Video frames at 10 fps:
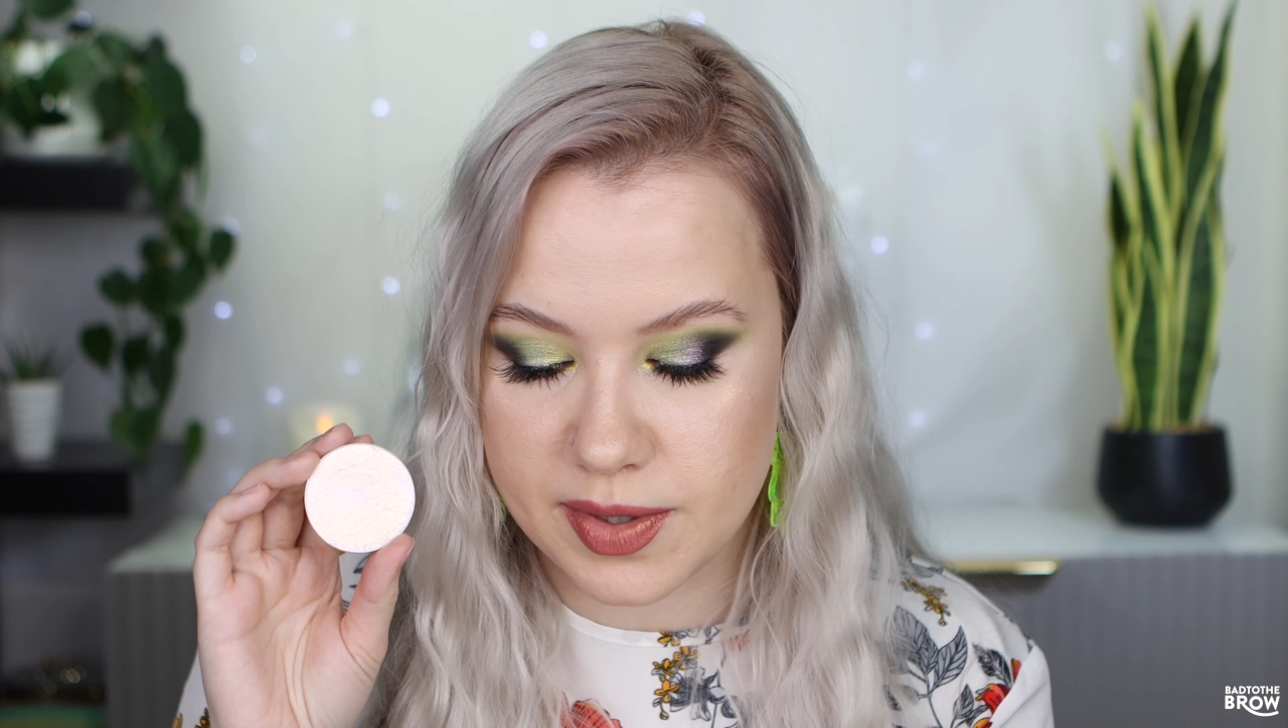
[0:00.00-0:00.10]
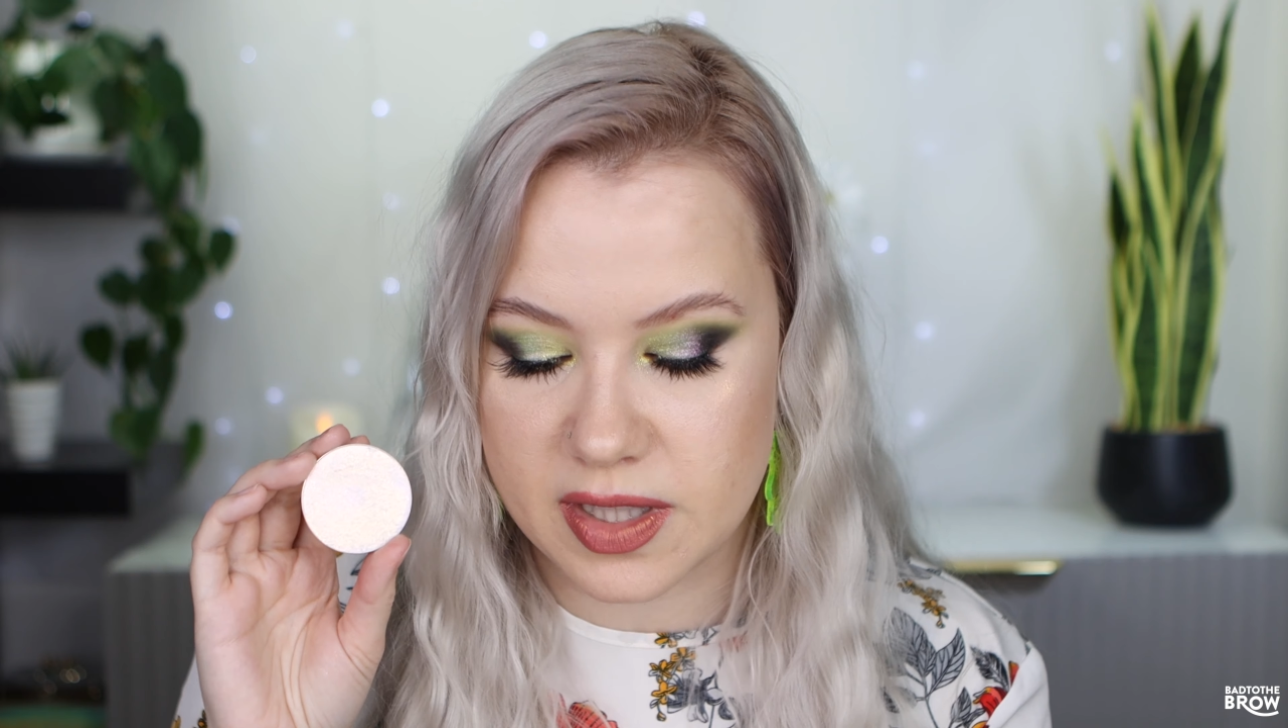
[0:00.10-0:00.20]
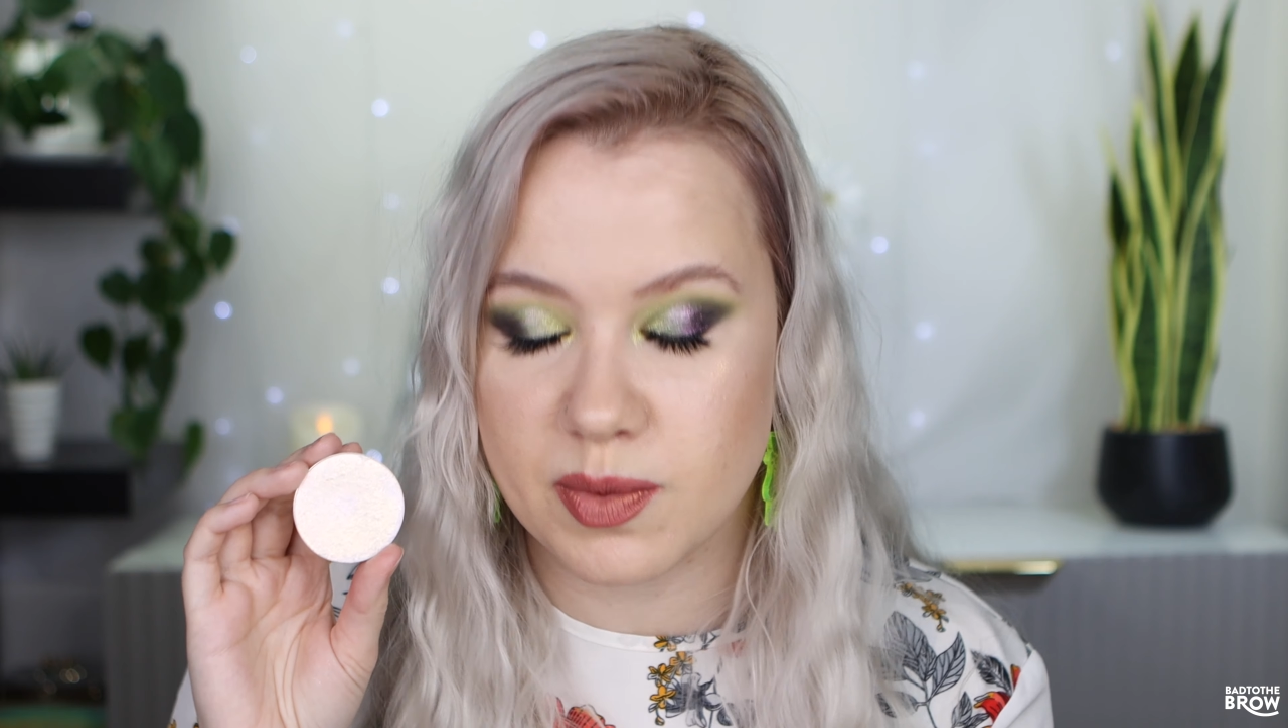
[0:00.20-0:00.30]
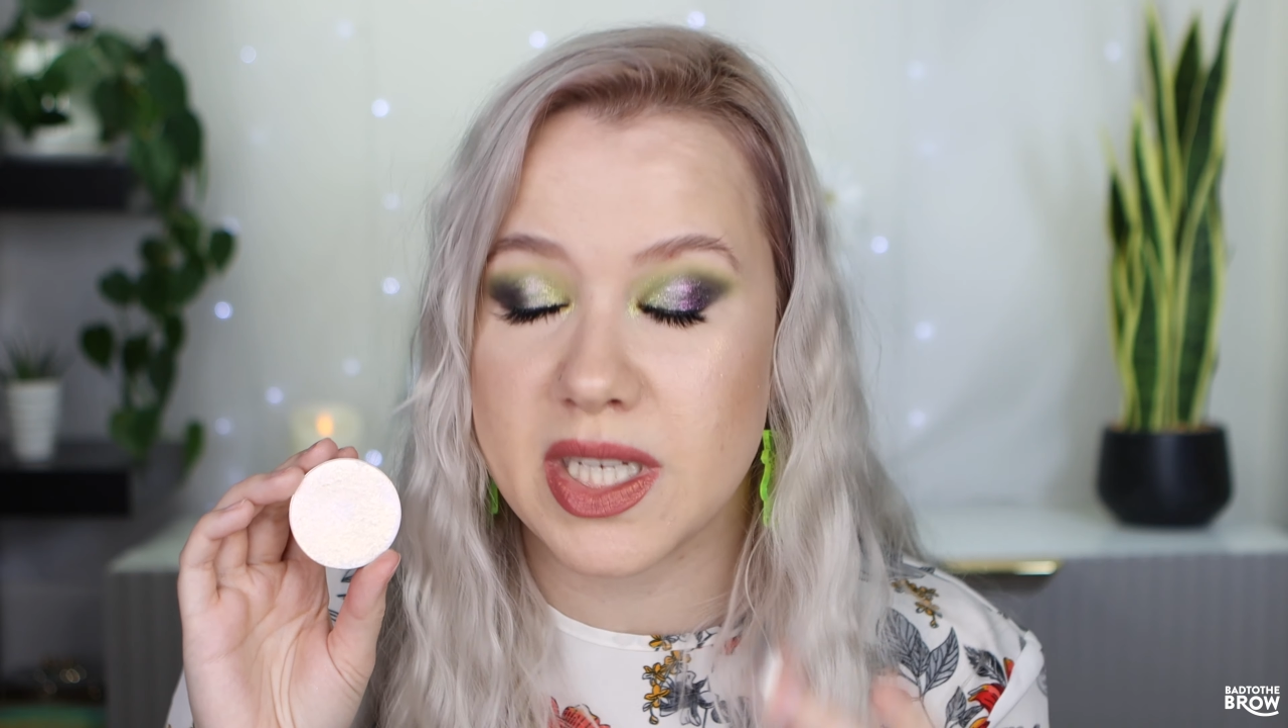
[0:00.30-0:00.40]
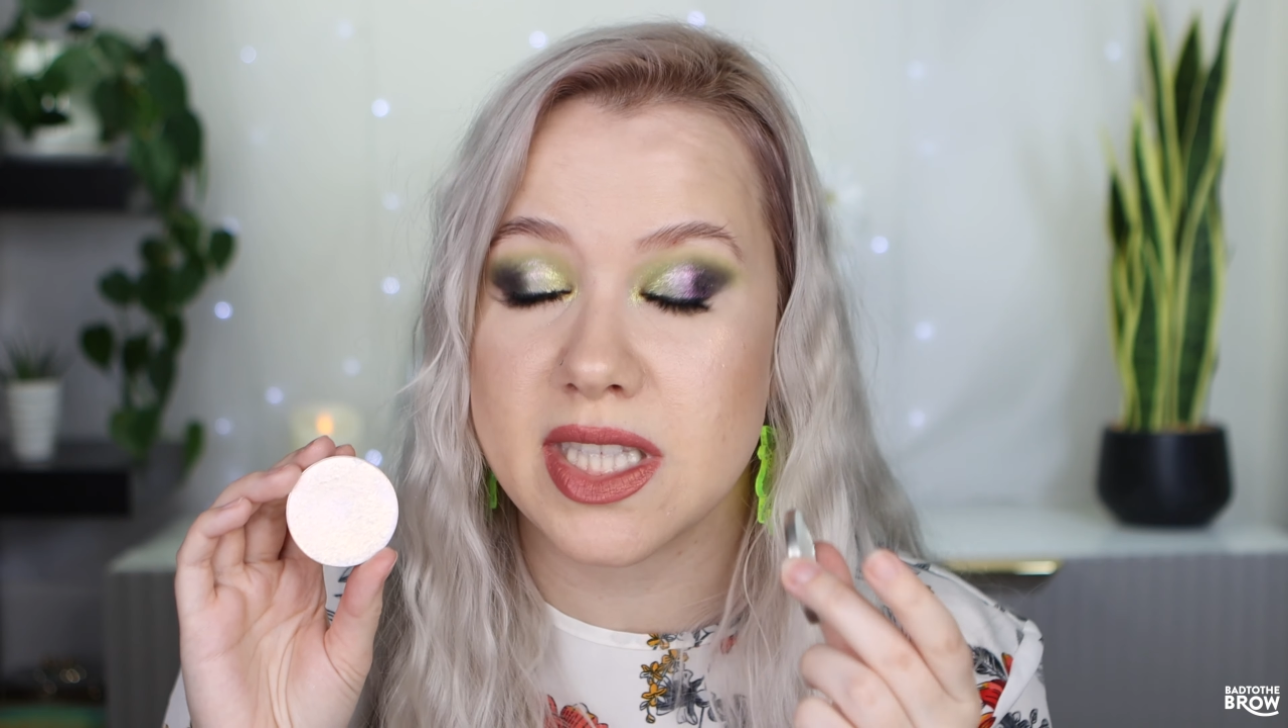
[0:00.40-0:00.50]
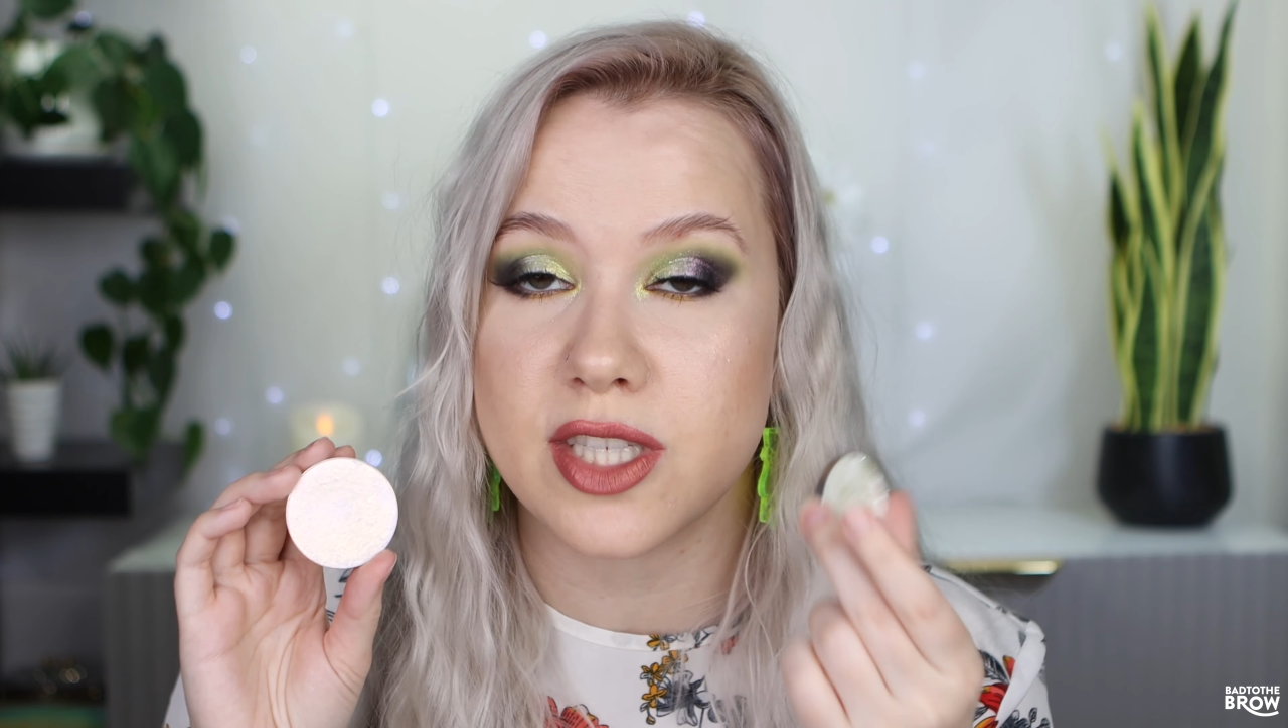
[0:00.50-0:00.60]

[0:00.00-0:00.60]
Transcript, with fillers: This one is